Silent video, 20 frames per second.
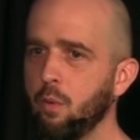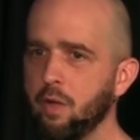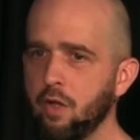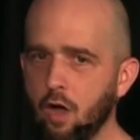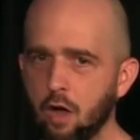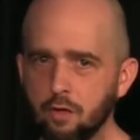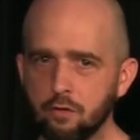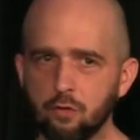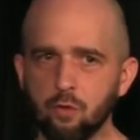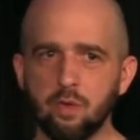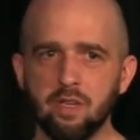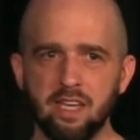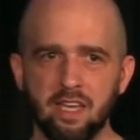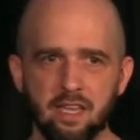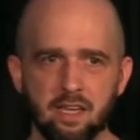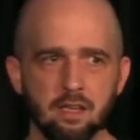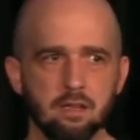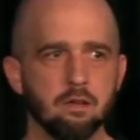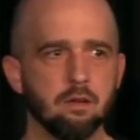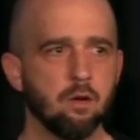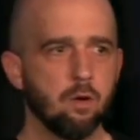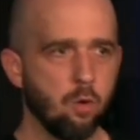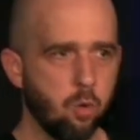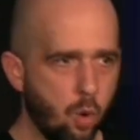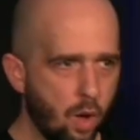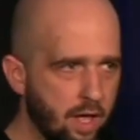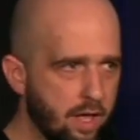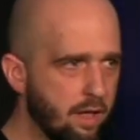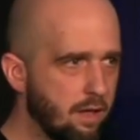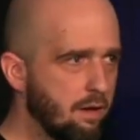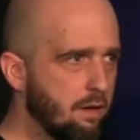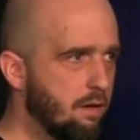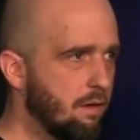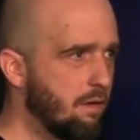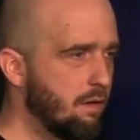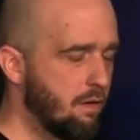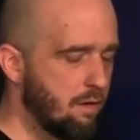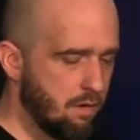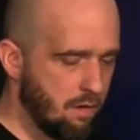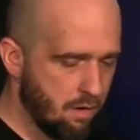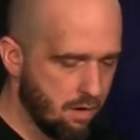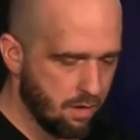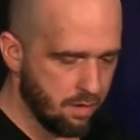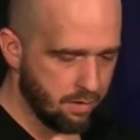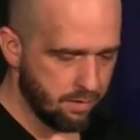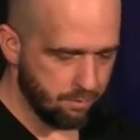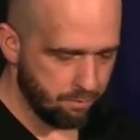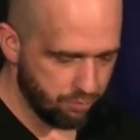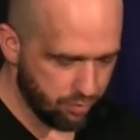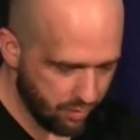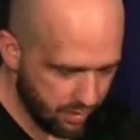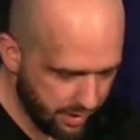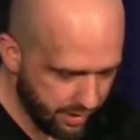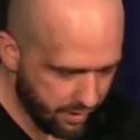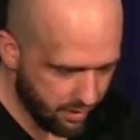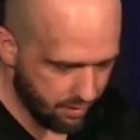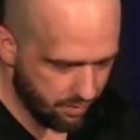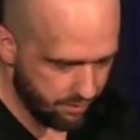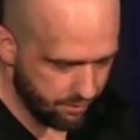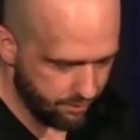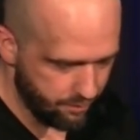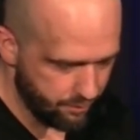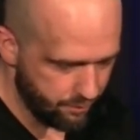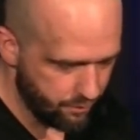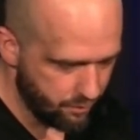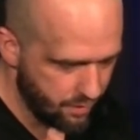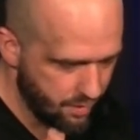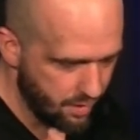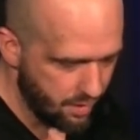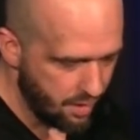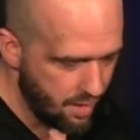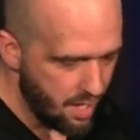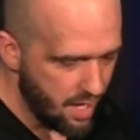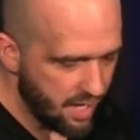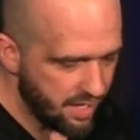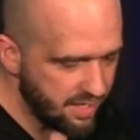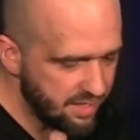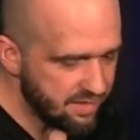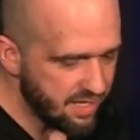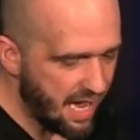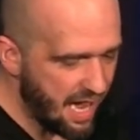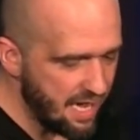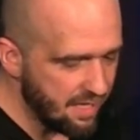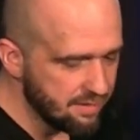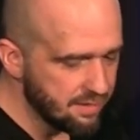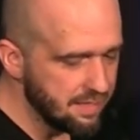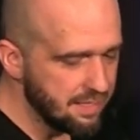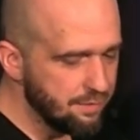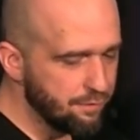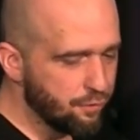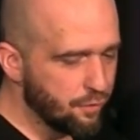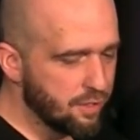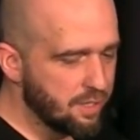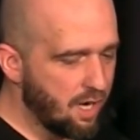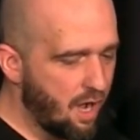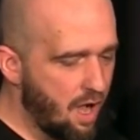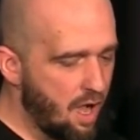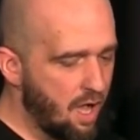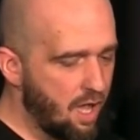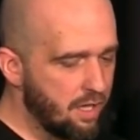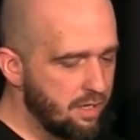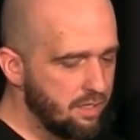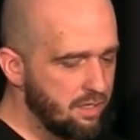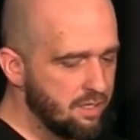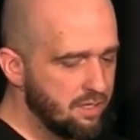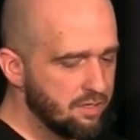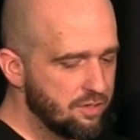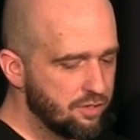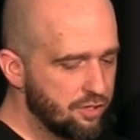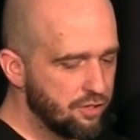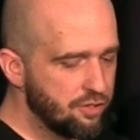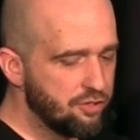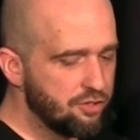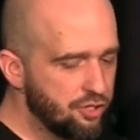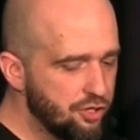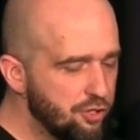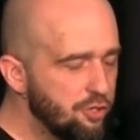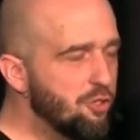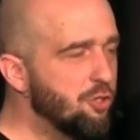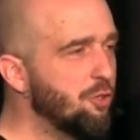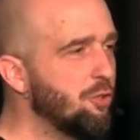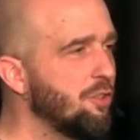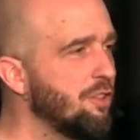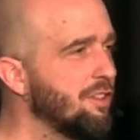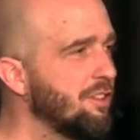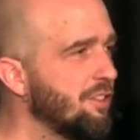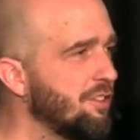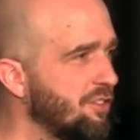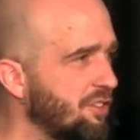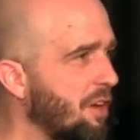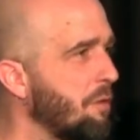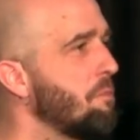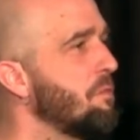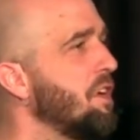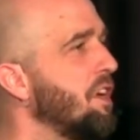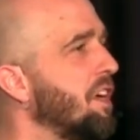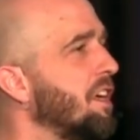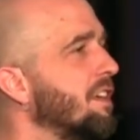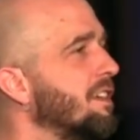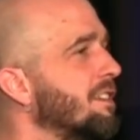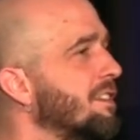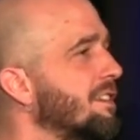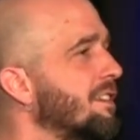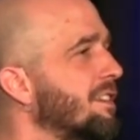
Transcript: we also can't quit on prayer. And he's asking for God to do something.